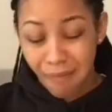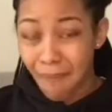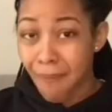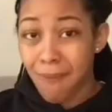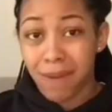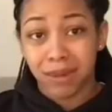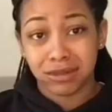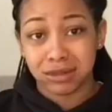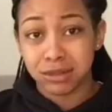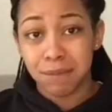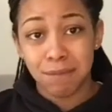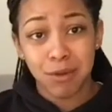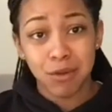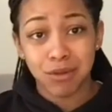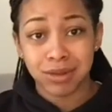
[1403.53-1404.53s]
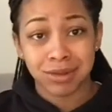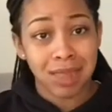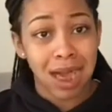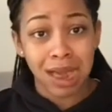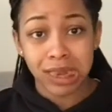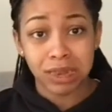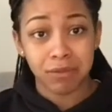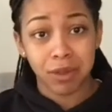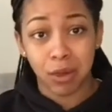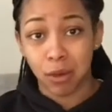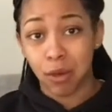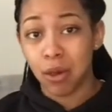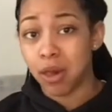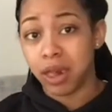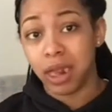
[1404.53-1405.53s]
seafood is not even all
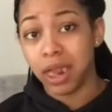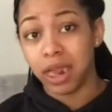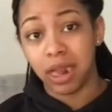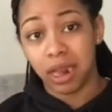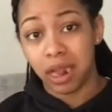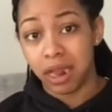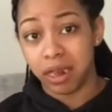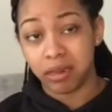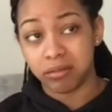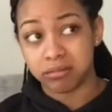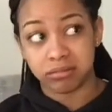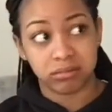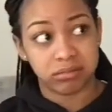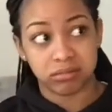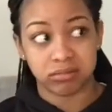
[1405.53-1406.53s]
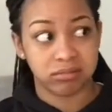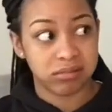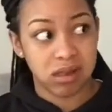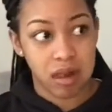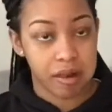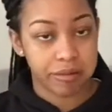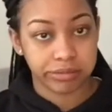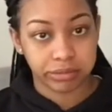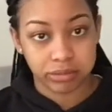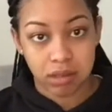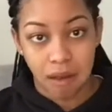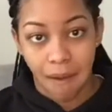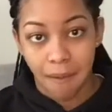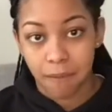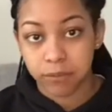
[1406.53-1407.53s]
that. Like,
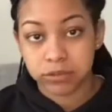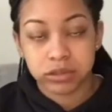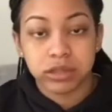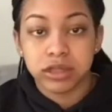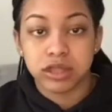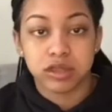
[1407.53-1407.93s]
I don't see what's